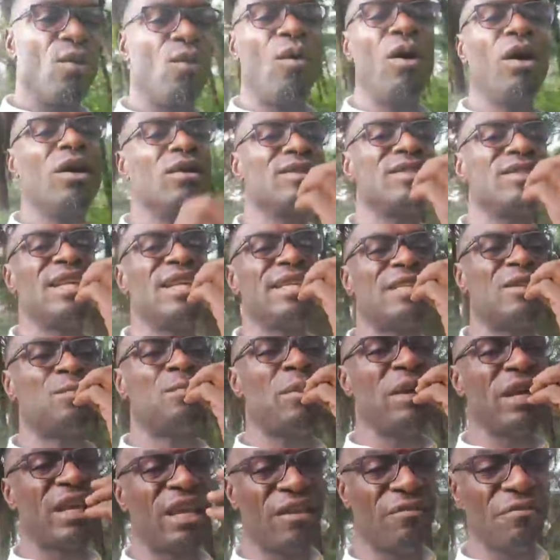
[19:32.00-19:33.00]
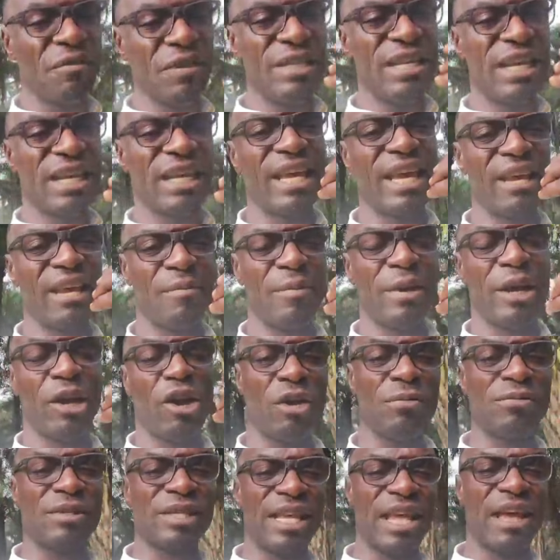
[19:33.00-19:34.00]
once they speak, even the king
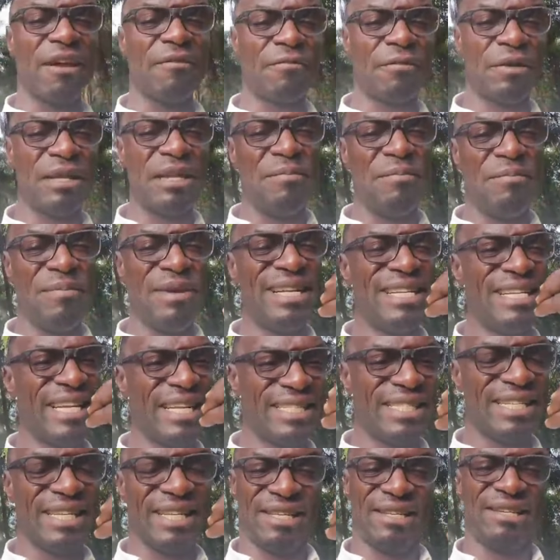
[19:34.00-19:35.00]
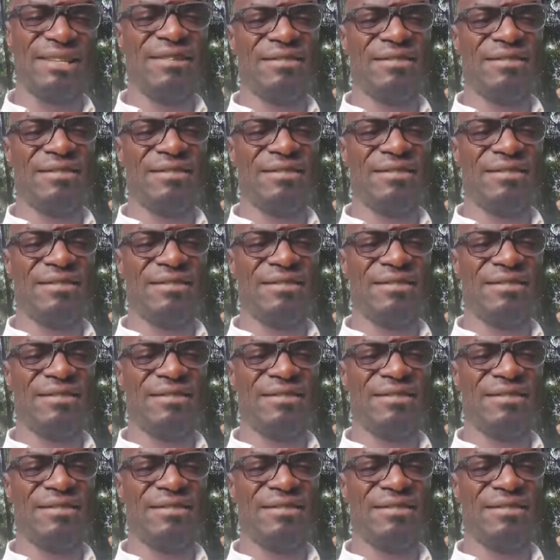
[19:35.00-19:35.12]
becomes careful immediately.